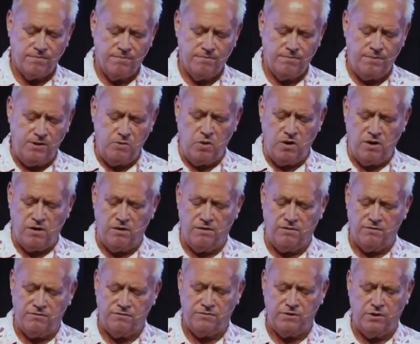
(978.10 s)
Beware
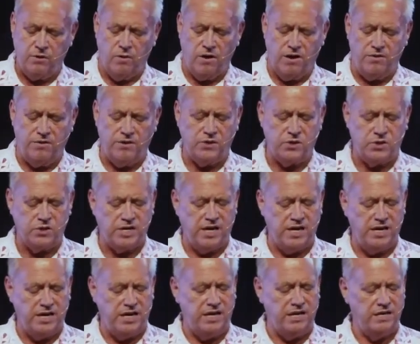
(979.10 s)
of who others say
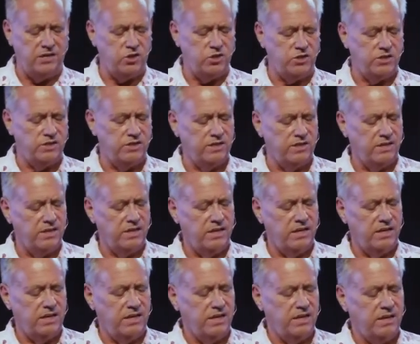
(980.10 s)
he is,
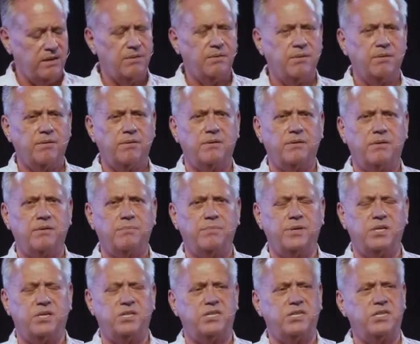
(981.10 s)
but
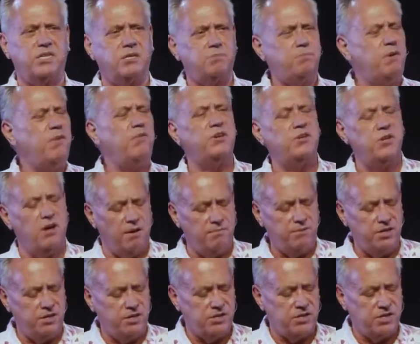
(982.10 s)
spend the time
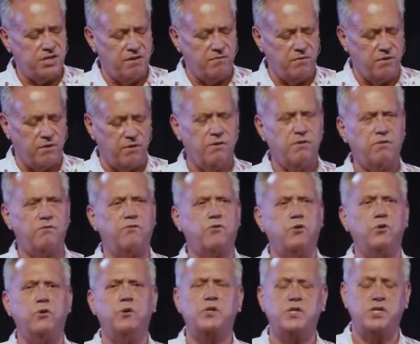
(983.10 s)
to discover for
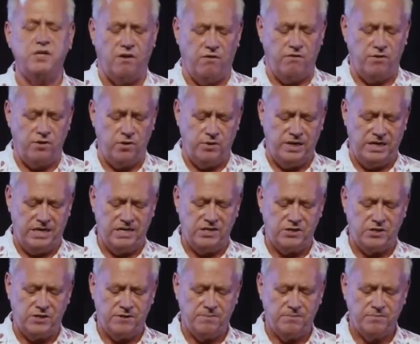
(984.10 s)
yourself who he
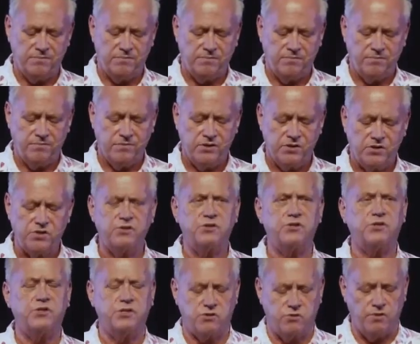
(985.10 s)
is. Search
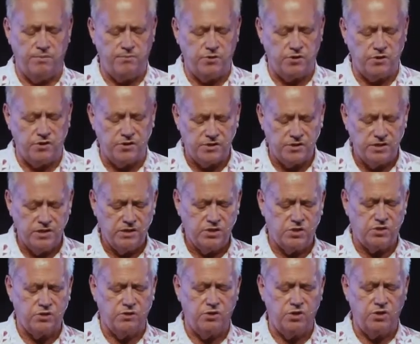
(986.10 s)
the scriptures,
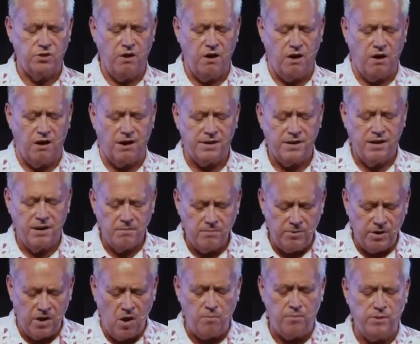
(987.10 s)
search your heart,
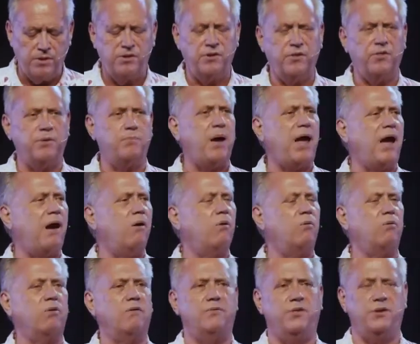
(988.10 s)
be open to the
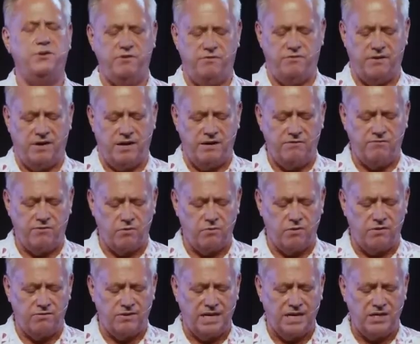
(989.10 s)
power of the divine for
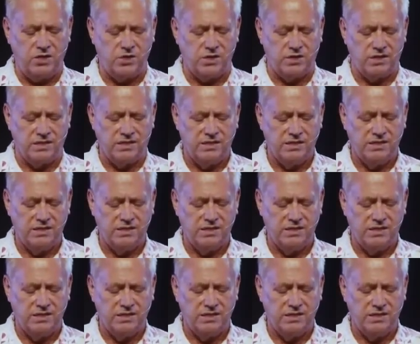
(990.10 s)
revelation.